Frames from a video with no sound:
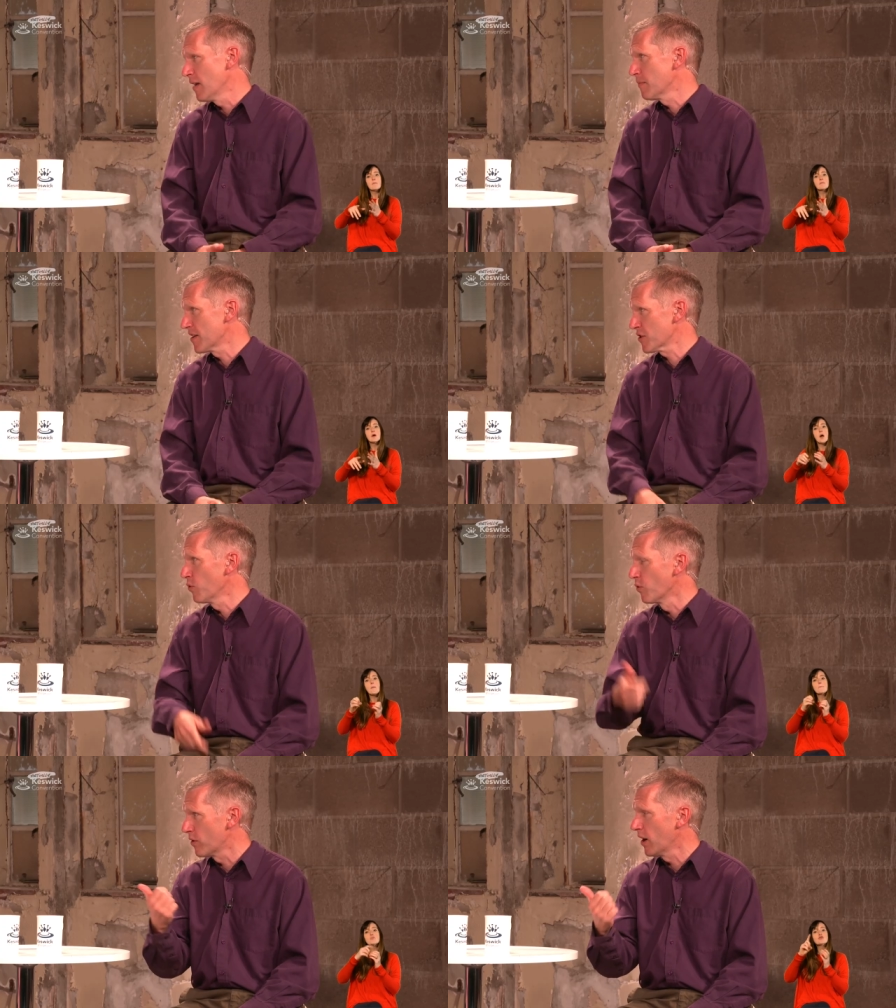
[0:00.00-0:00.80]
in my
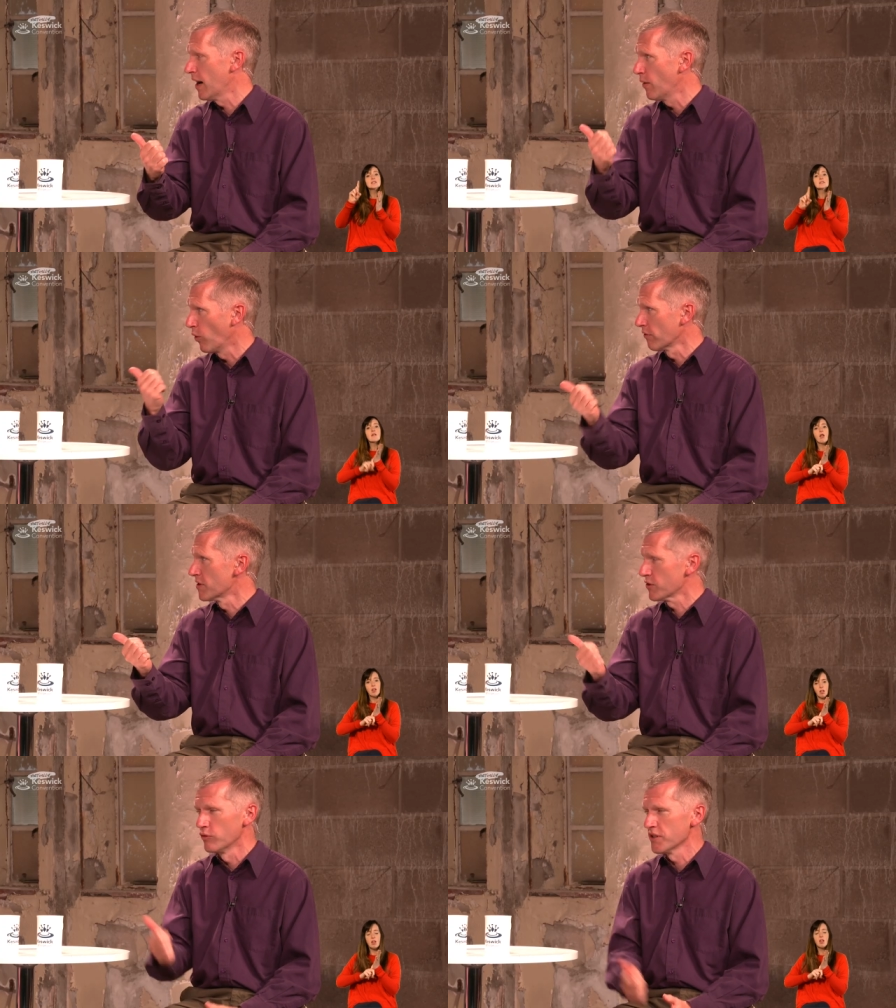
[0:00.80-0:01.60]
talk uh, one
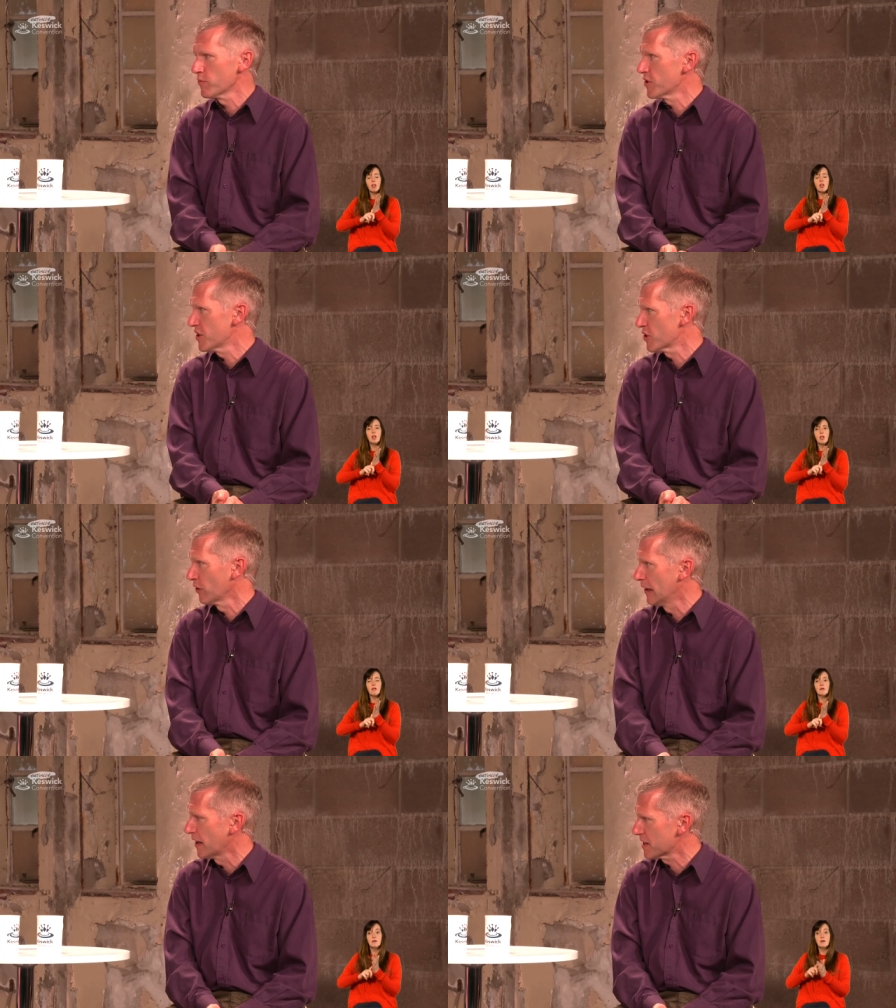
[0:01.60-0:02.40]
resource, which is
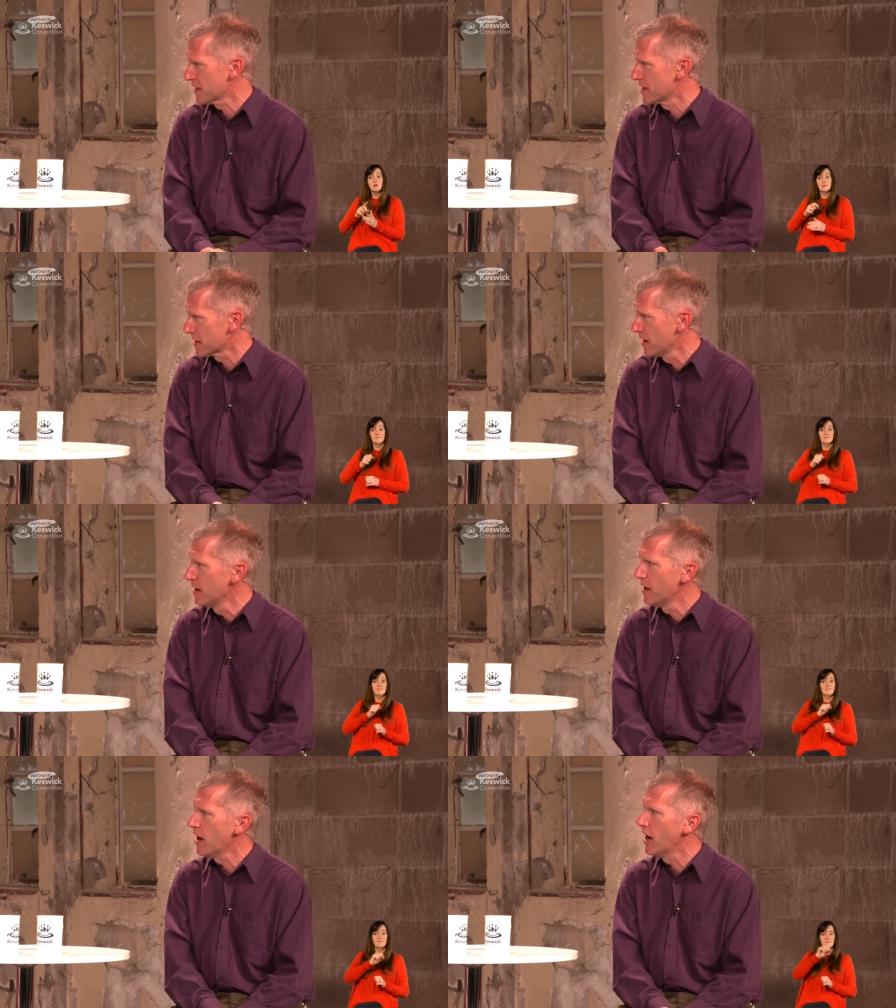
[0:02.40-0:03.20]
John Lennox's
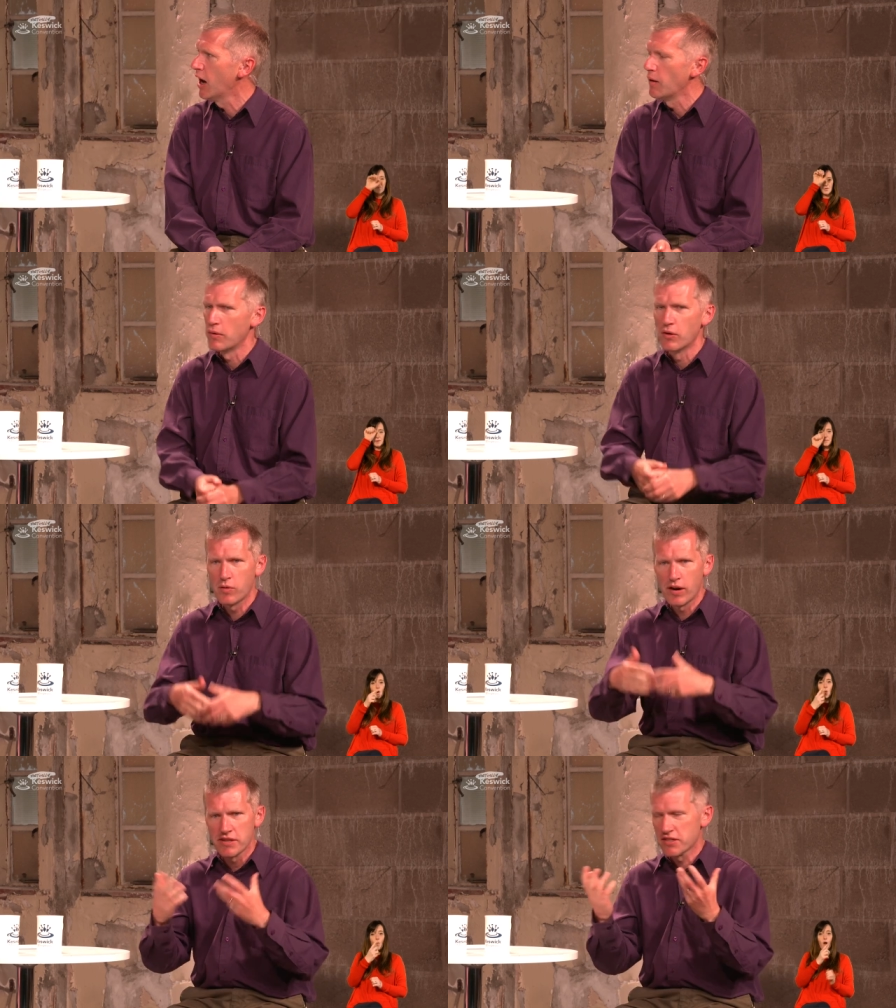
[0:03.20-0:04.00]
yeah.
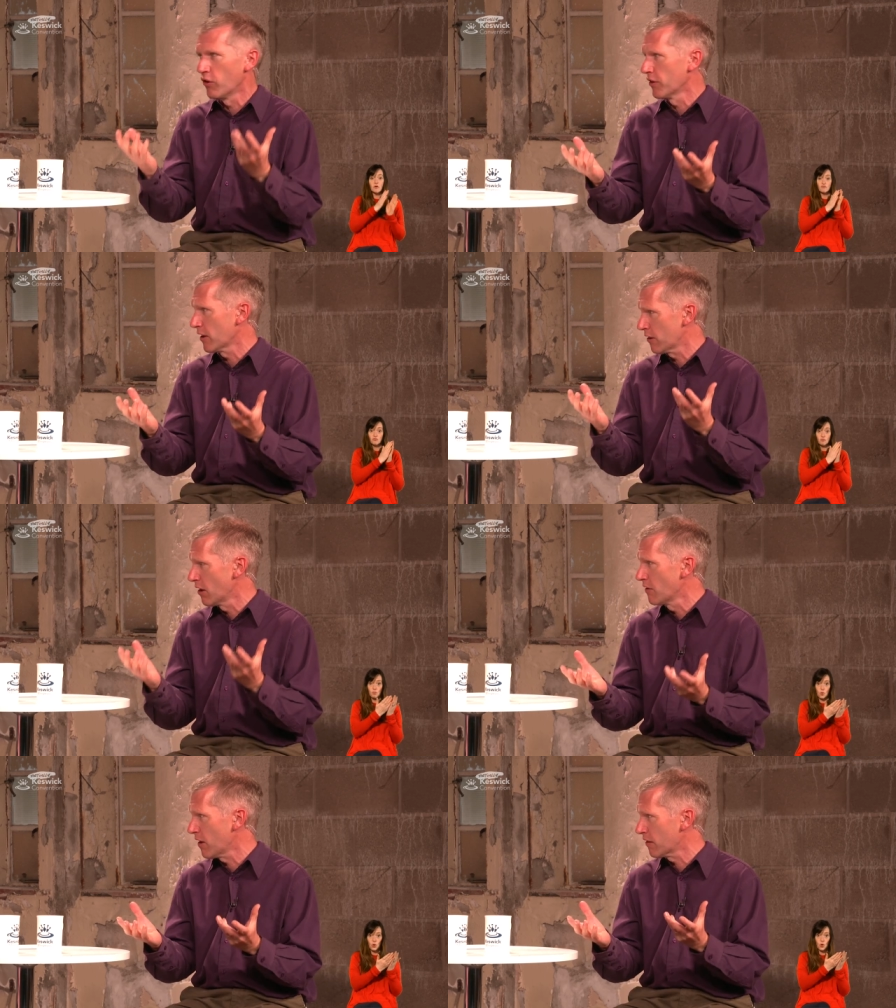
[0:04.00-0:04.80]
book, "Where Is God in a
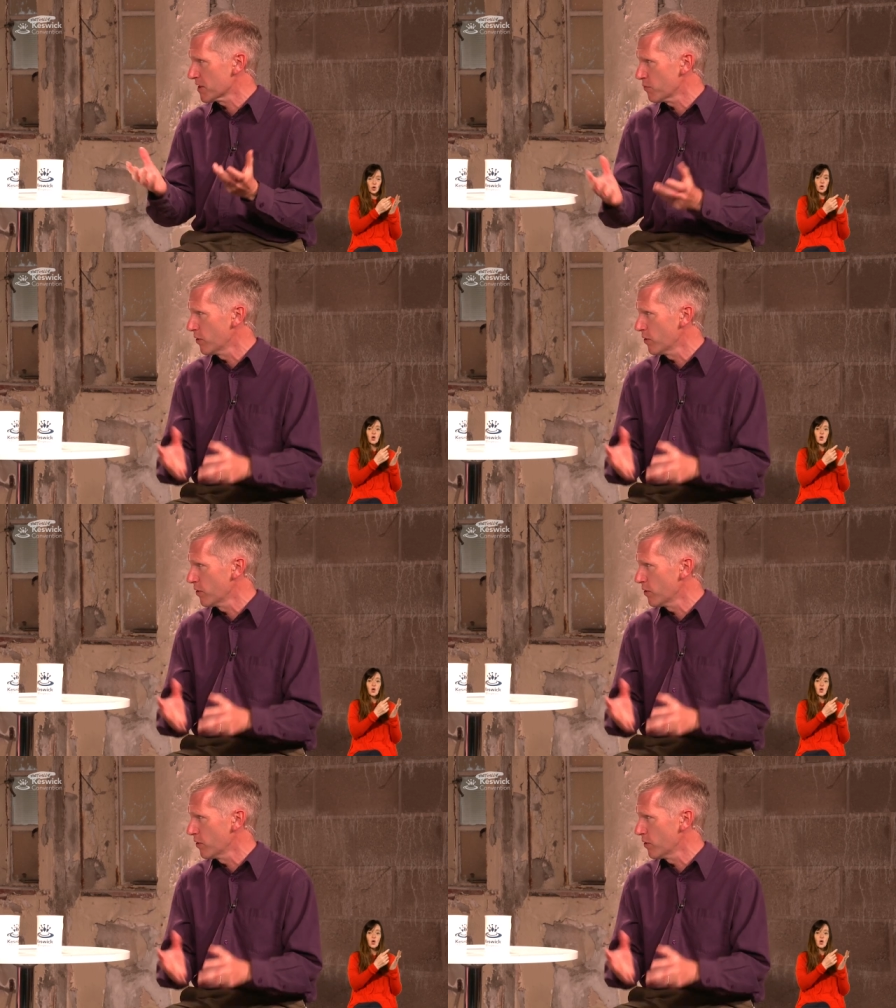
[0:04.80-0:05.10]
Coronavirus